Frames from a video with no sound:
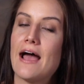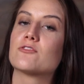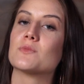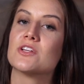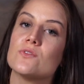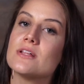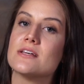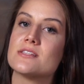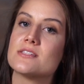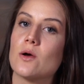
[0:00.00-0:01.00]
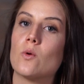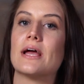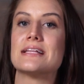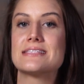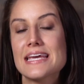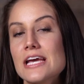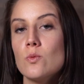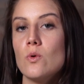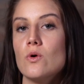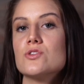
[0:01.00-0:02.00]
After we do this, it's
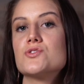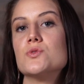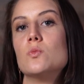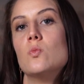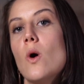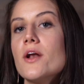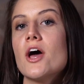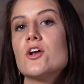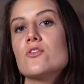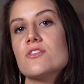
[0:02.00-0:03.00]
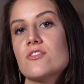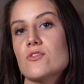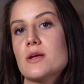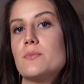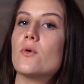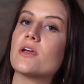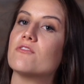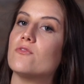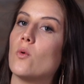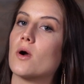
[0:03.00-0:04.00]
equal to one hundred three
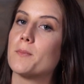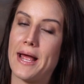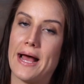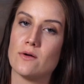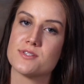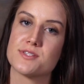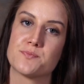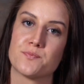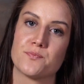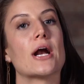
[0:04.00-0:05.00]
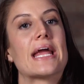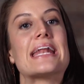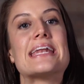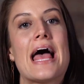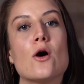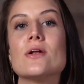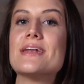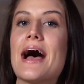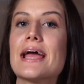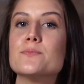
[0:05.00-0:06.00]
point four pounds. All right, now
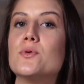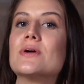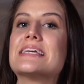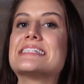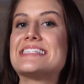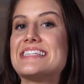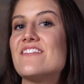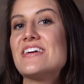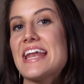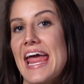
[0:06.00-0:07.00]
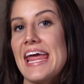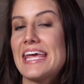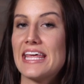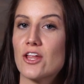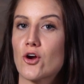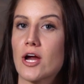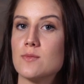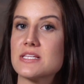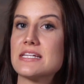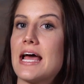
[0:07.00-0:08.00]
nine point seven eight
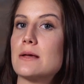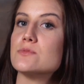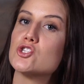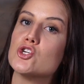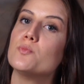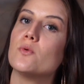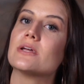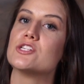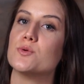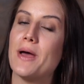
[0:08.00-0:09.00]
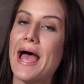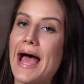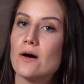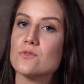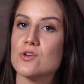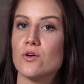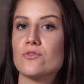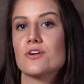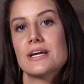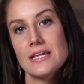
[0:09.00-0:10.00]
kilograms times two point two pounds
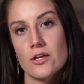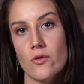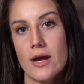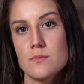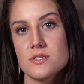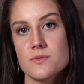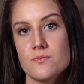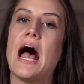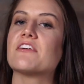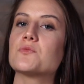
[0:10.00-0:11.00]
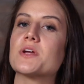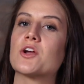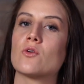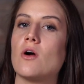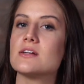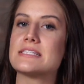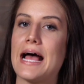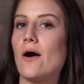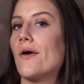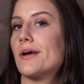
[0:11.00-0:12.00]
over kilograms. After we cross
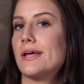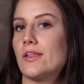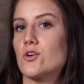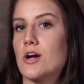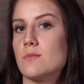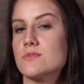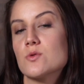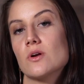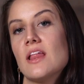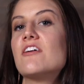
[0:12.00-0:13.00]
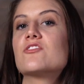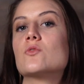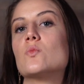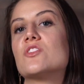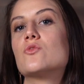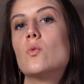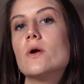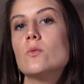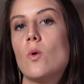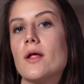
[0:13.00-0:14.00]
out our kilograms, we're left with
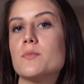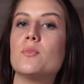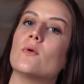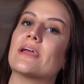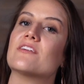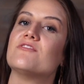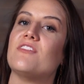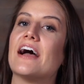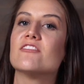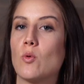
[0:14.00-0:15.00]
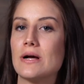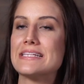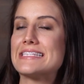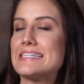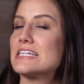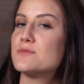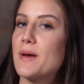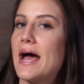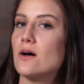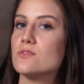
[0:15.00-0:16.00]
twenty-one point five one six
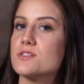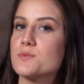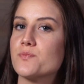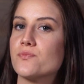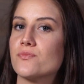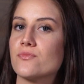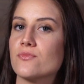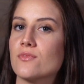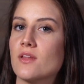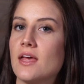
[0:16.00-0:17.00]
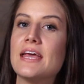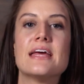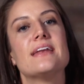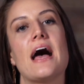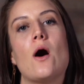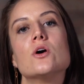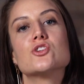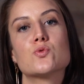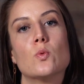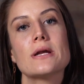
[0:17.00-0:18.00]
pounds. Now,
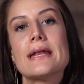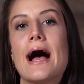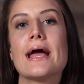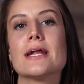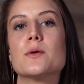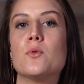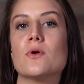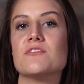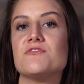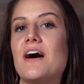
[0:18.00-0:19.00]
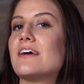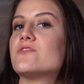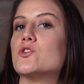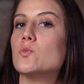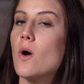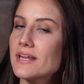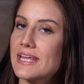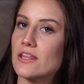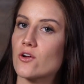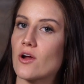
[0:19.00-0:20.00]
twenty-nine point five two one
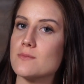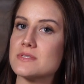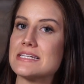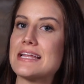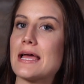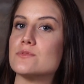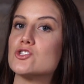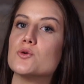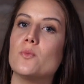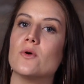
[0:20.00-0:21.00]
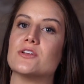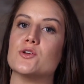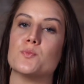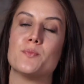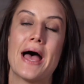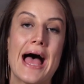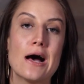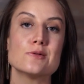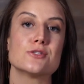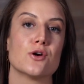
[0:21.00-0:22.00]
kilograms times two point two
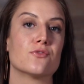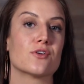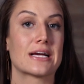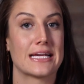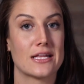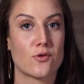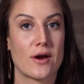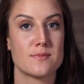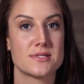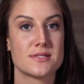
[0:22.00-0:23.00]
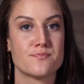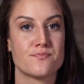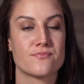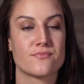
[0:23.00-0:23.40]
pounds over kilograms.